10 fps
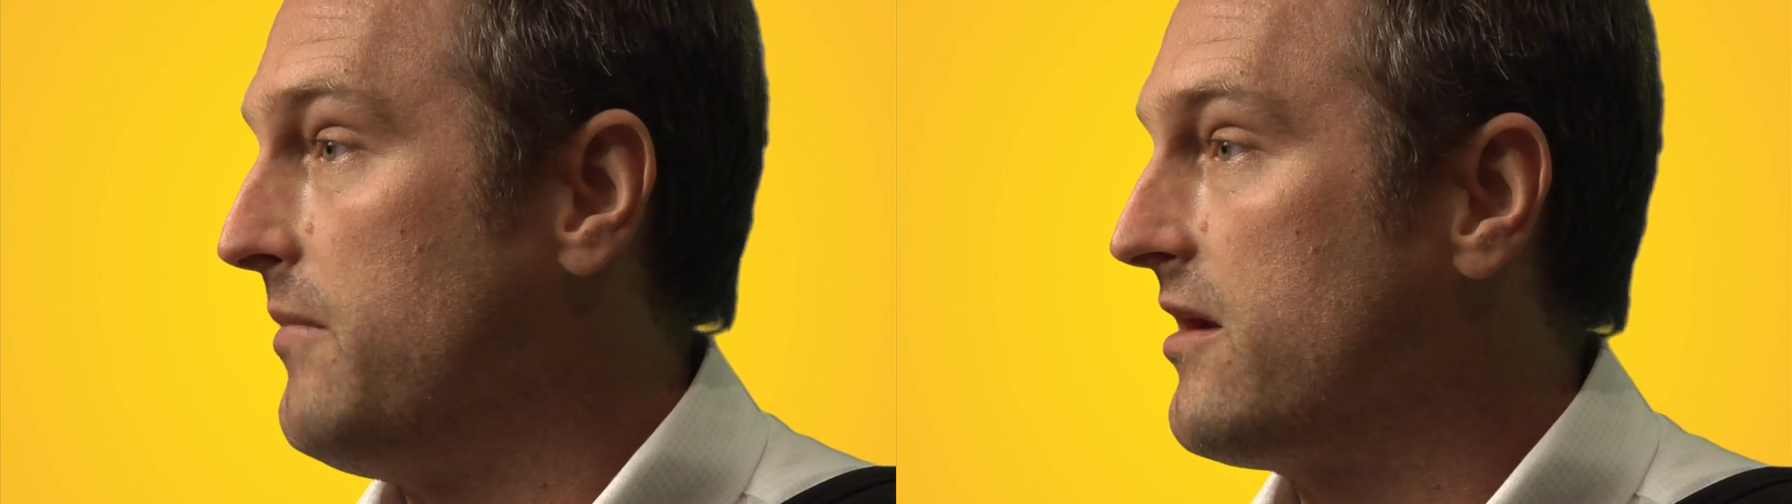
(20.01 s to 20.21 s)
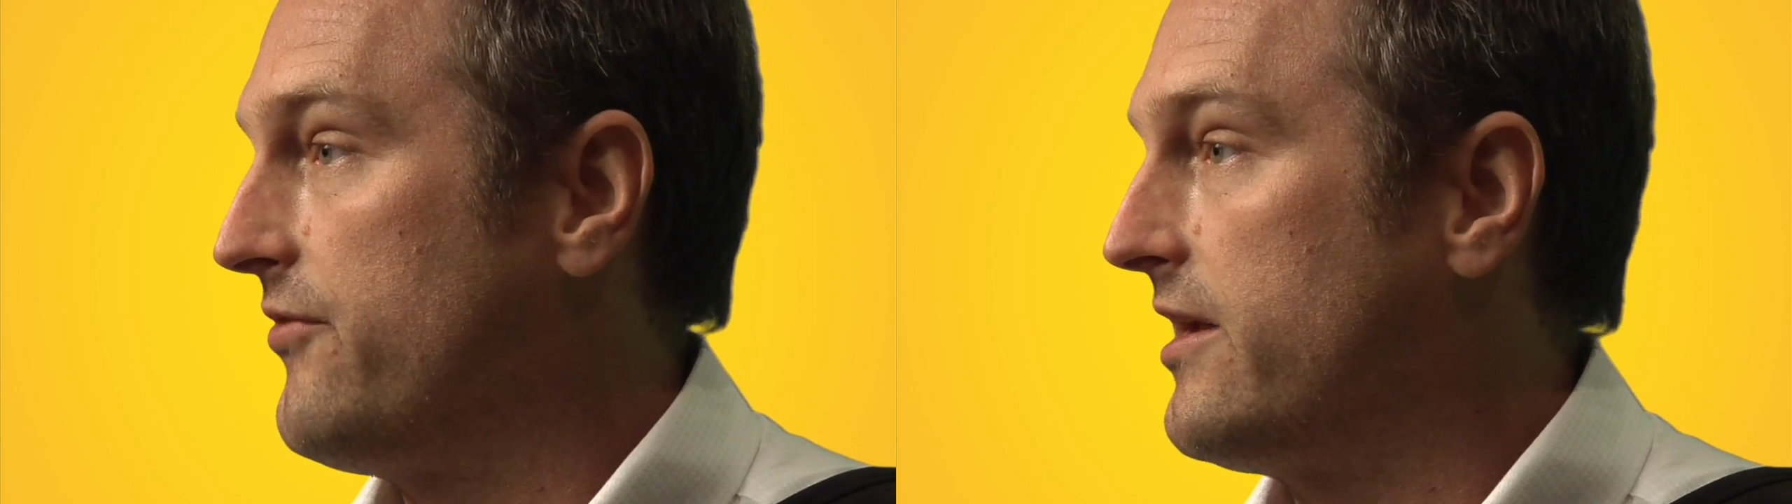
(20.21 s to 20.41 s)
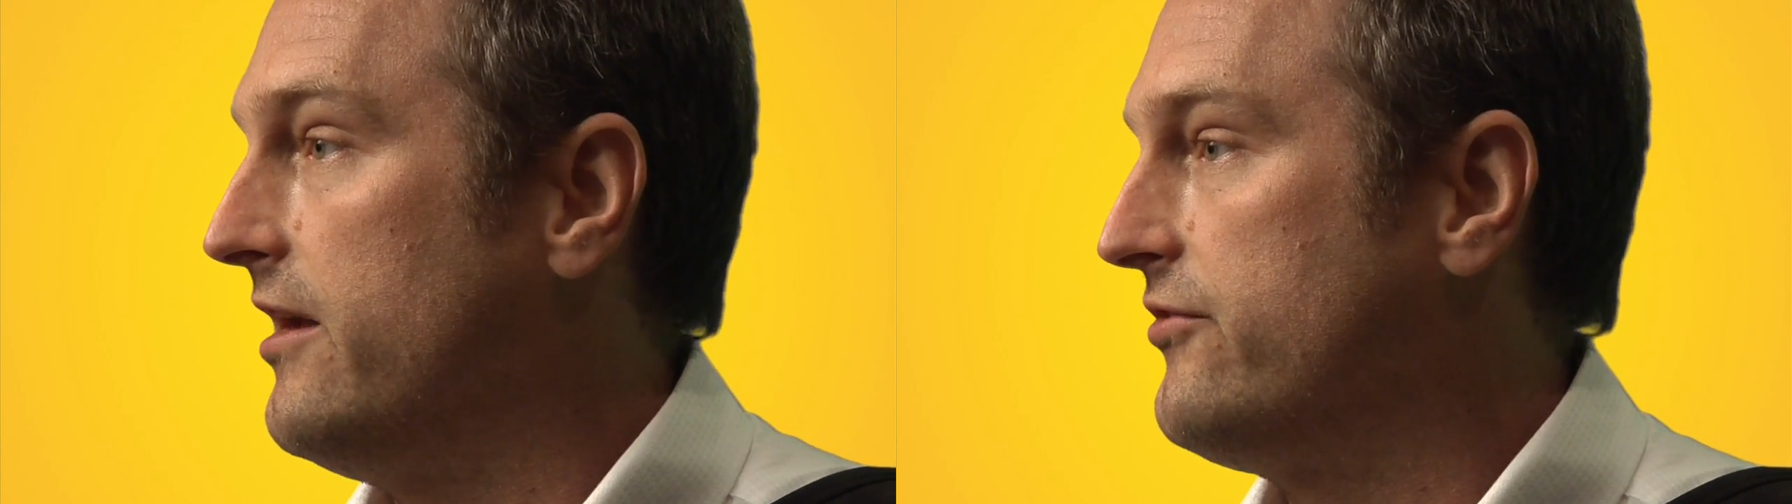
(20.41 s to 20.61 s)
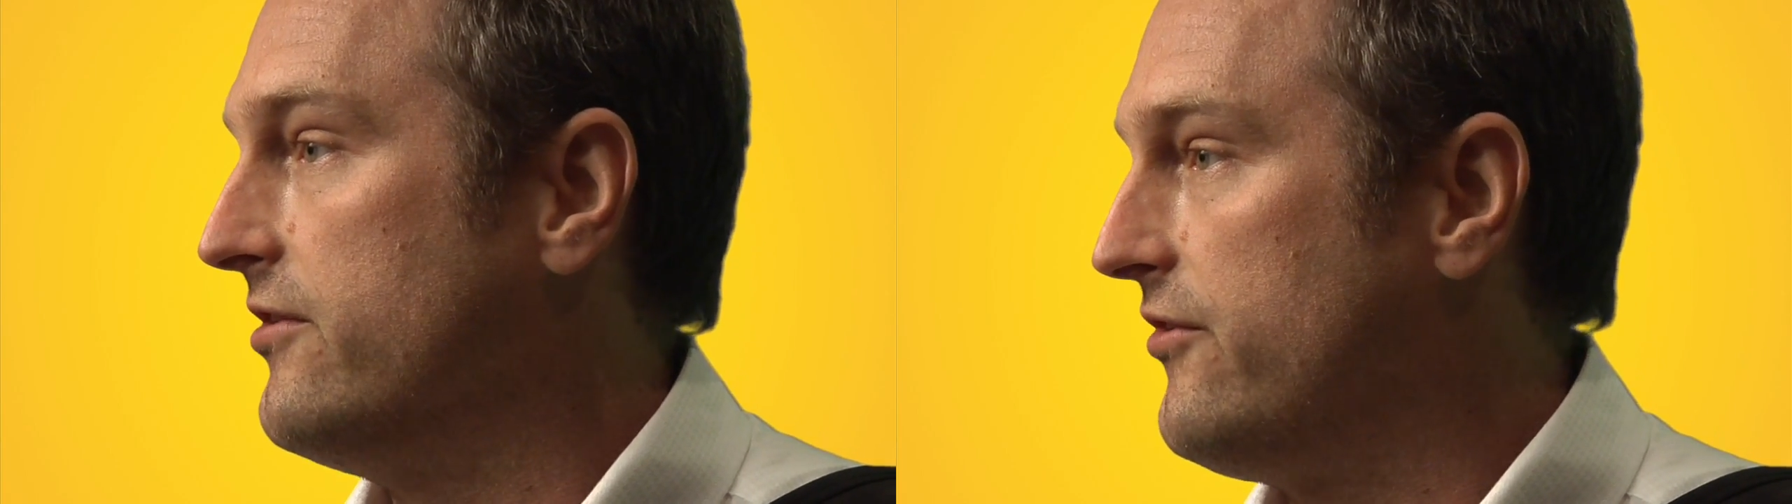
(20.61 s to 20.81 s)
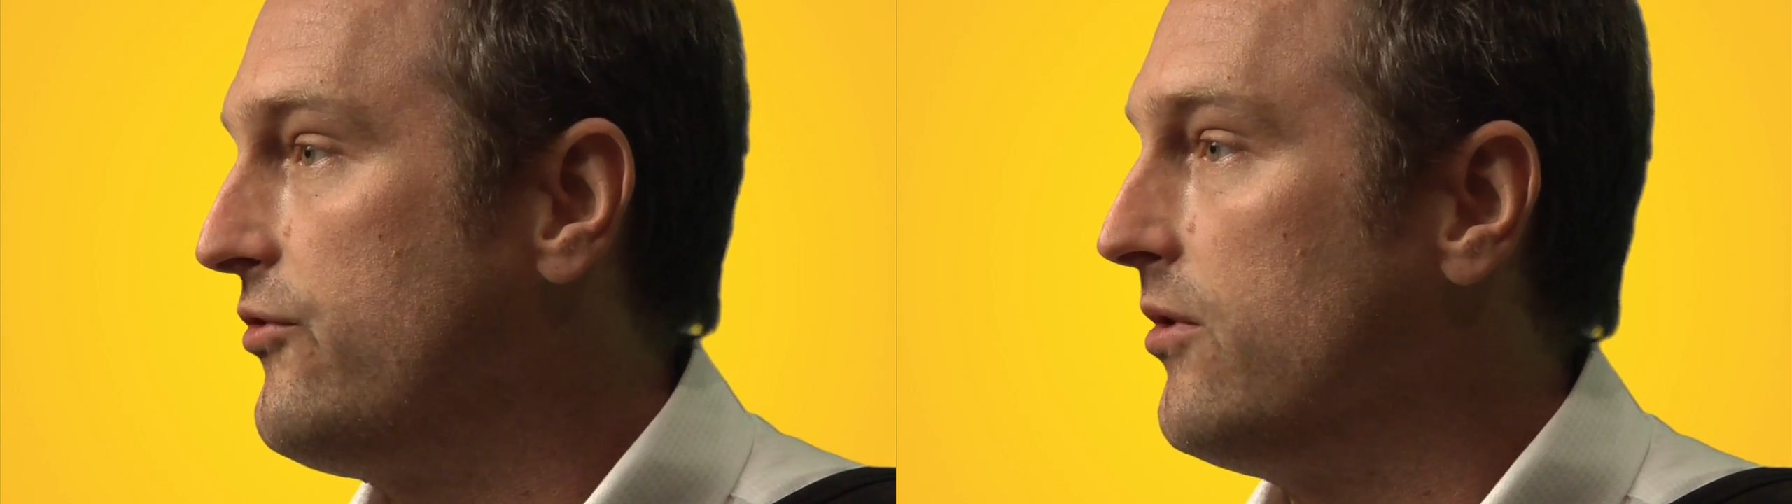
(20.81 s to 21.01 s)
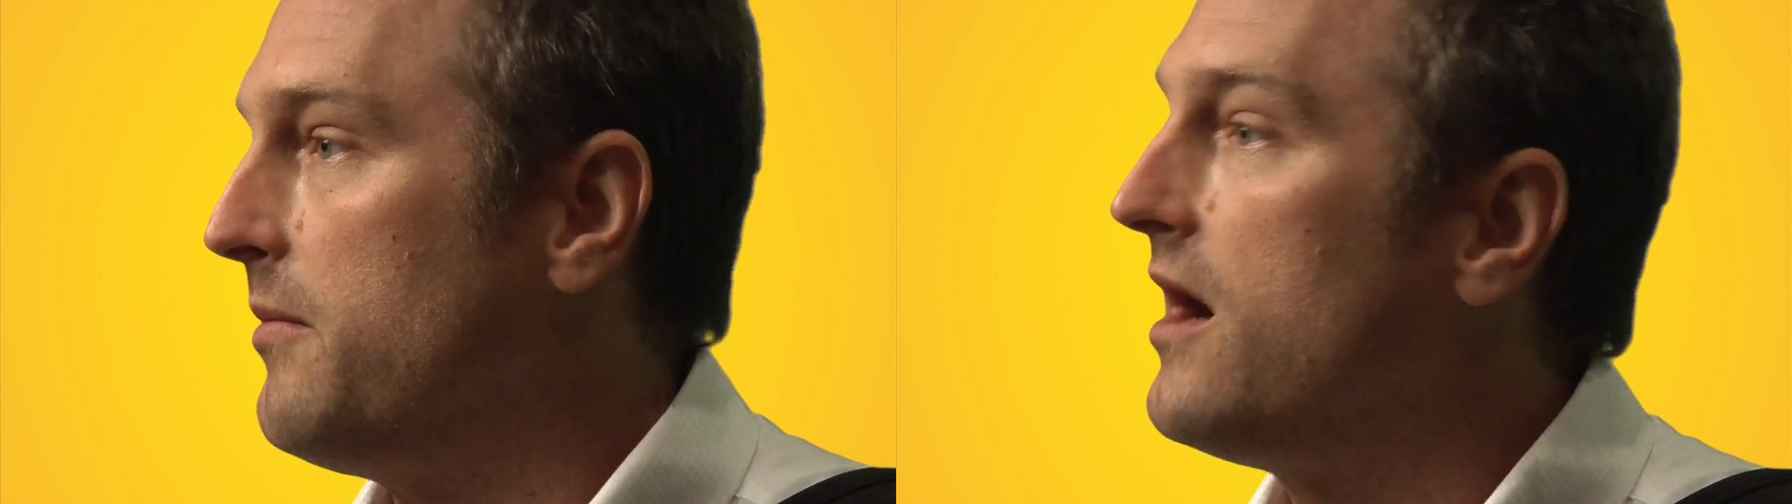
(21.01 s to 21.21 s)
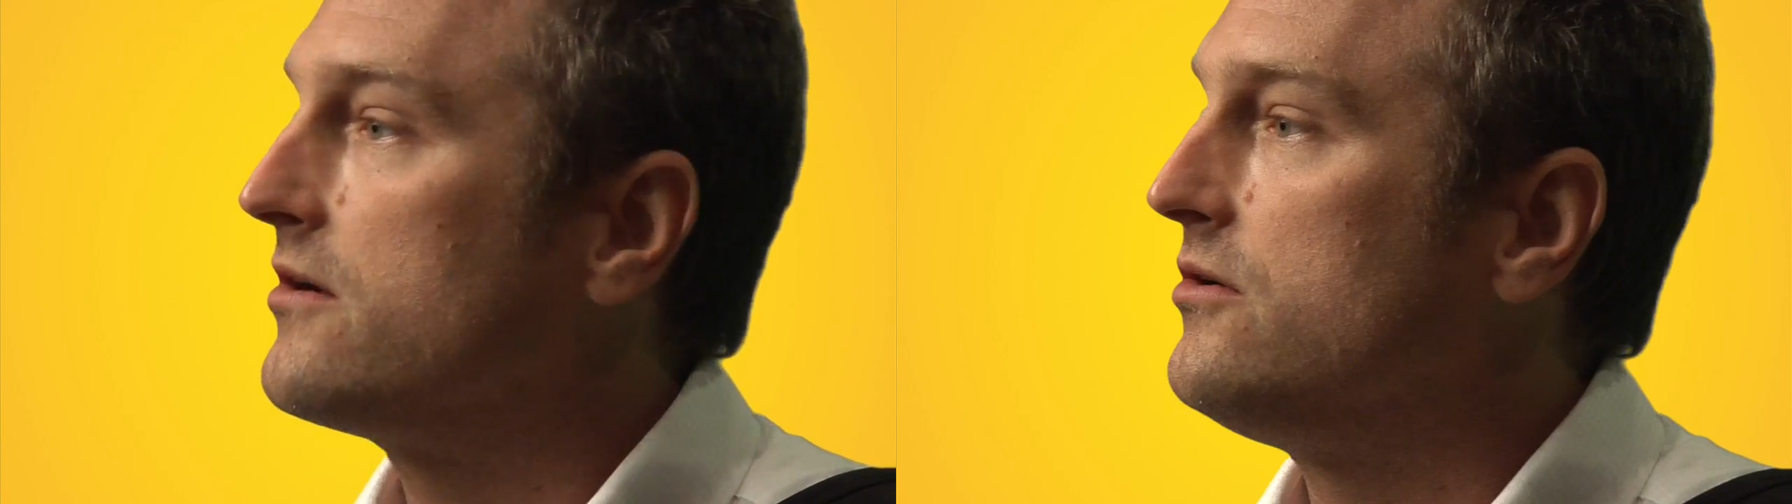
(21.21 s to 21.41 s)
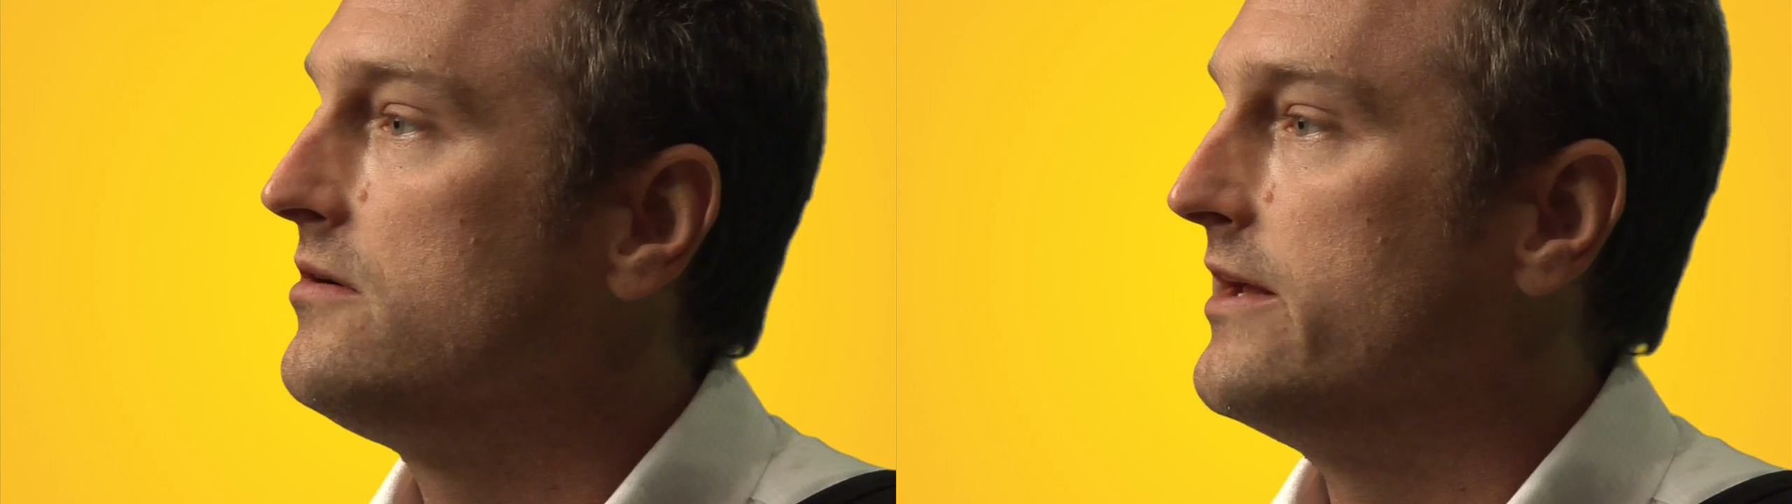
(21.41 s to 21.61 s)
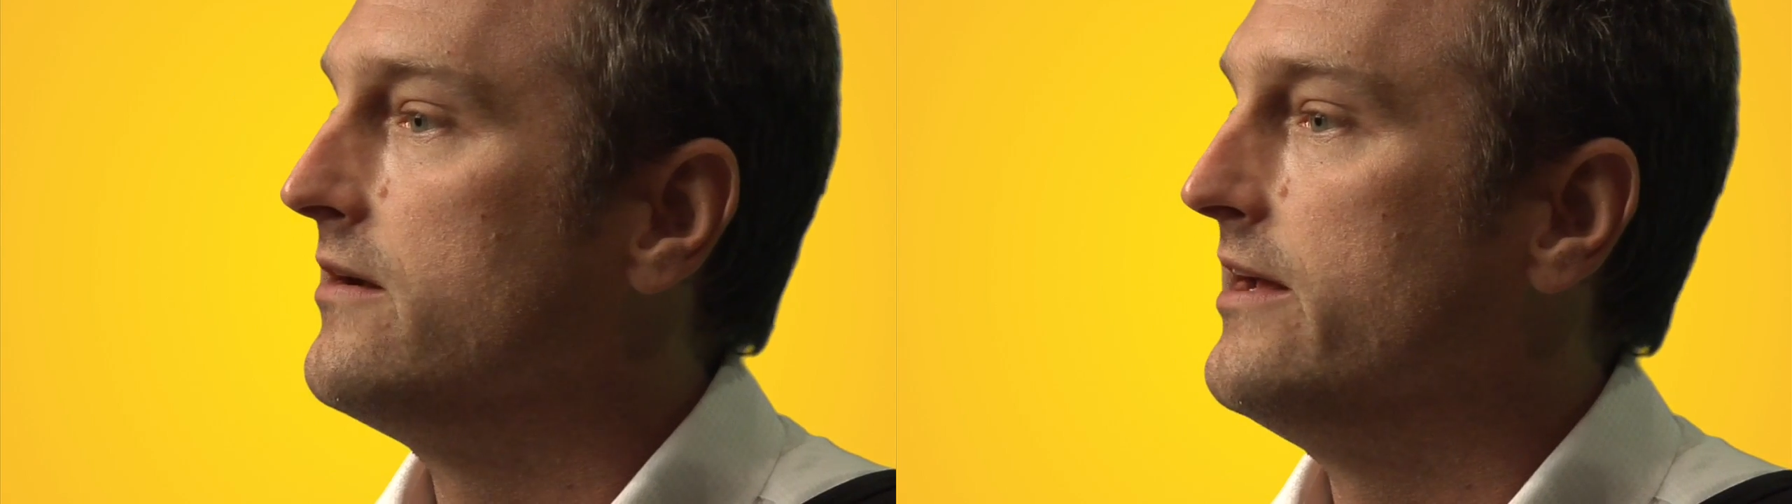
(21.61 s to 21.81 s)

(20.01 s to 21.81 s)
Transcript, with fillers: modifications to a model in,